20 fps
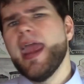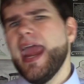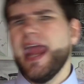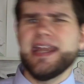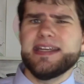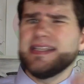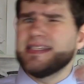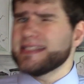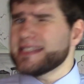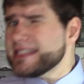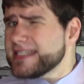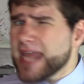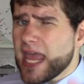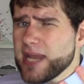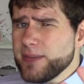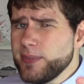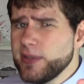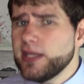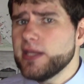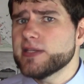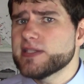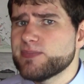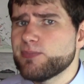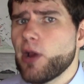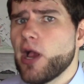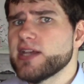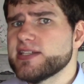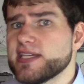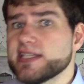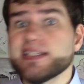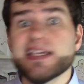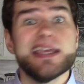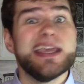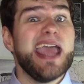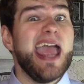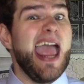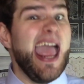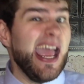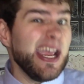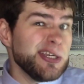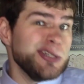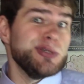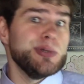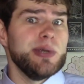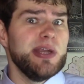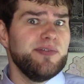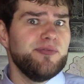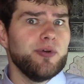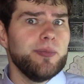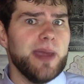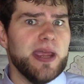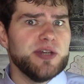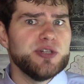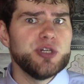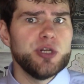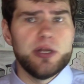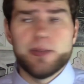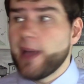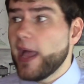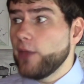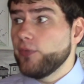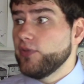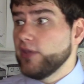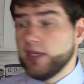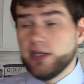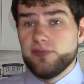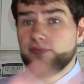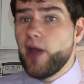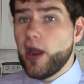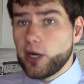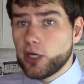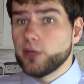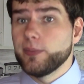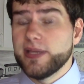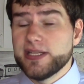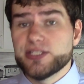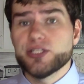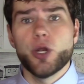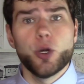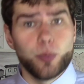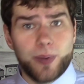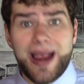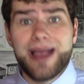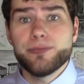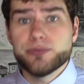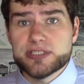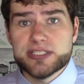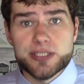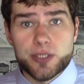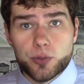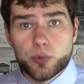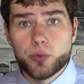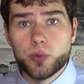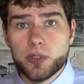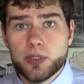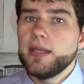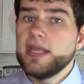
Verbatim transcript: and instead begins processing extra information about the environment around you.